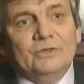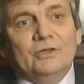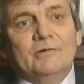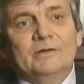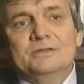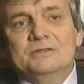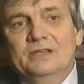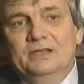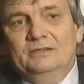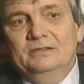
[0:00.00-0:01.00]
The coroner
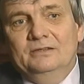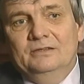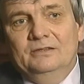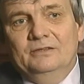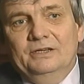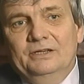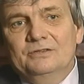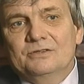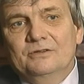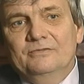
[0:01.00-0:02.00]
said that
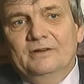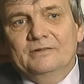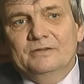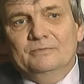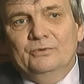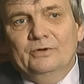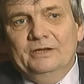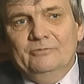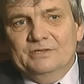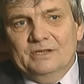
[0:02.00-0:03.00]
insofar as it bore
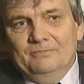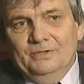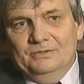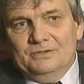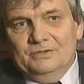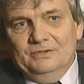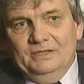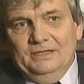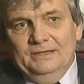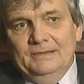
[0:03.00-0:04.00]
any resemblance to
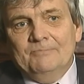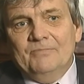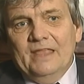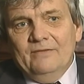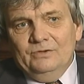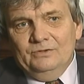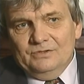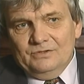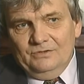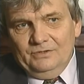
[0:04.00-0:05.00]
the
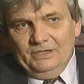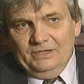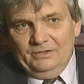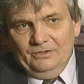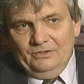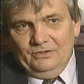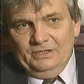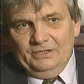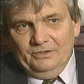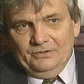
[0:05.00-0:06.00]
evidence that he had
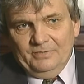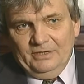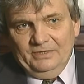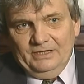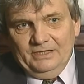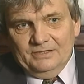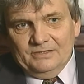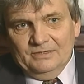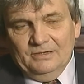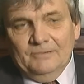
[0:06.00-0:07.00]
heard in those baby
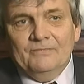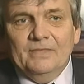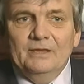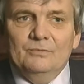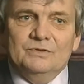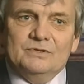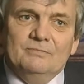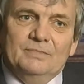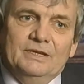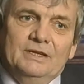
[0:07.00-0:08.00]
deaths, it was
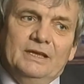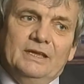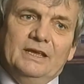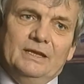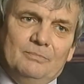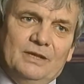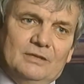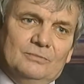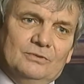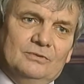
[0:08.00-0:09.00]
simply
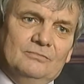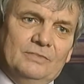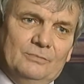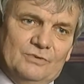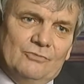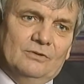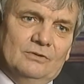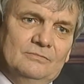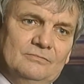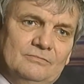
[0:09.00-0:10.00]
inapplicable. It was wrong.